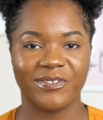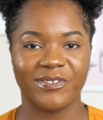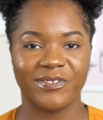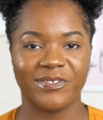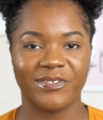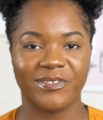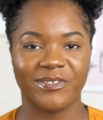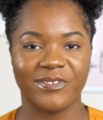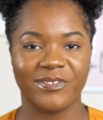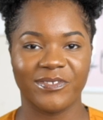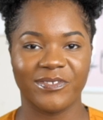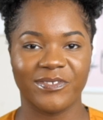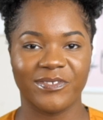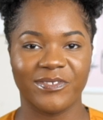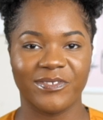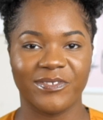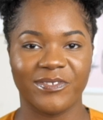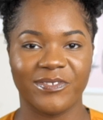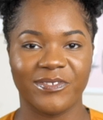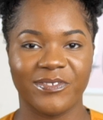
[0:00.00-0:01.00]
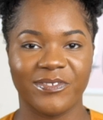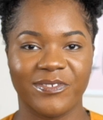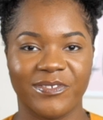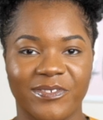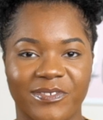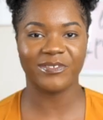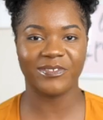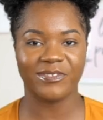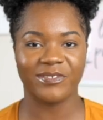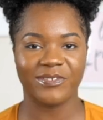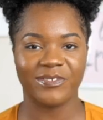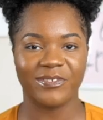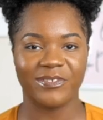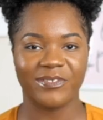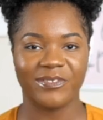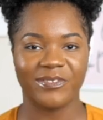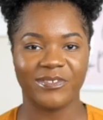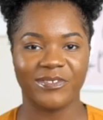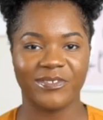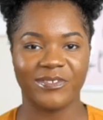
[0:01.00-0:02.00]
So this is resetting it to the
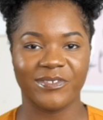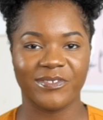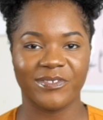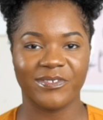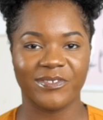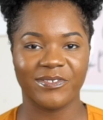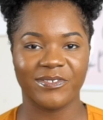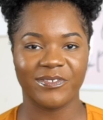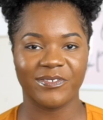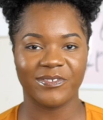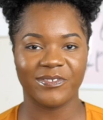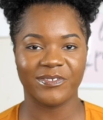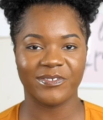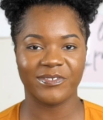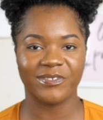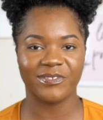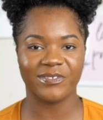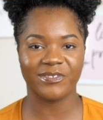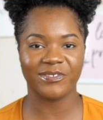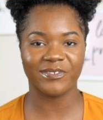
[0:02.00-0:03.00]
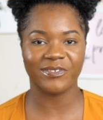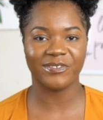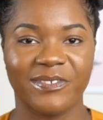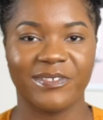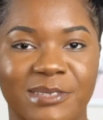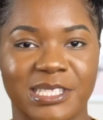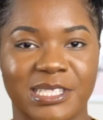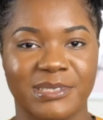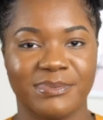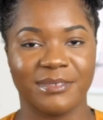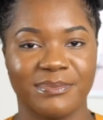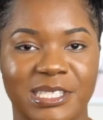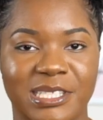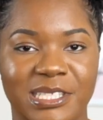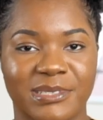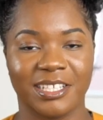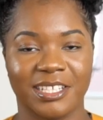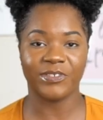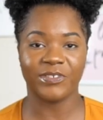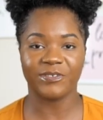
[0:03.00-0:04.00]
original. So now we'll see
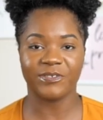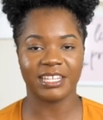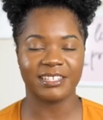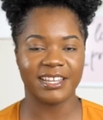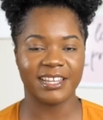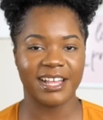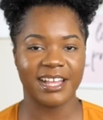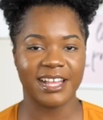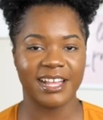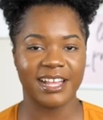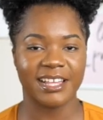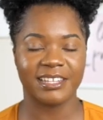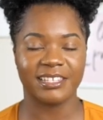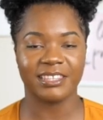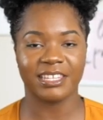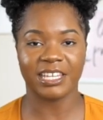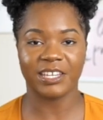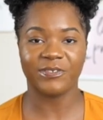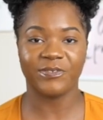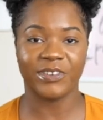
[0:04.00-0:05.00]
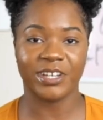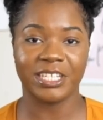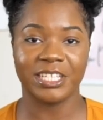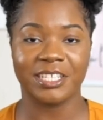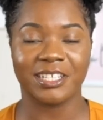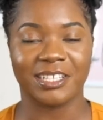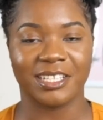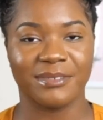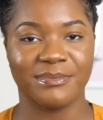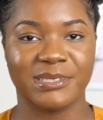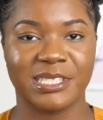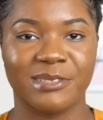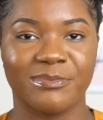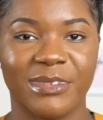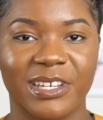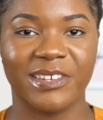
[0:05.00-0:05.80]
that it should change like funny clips to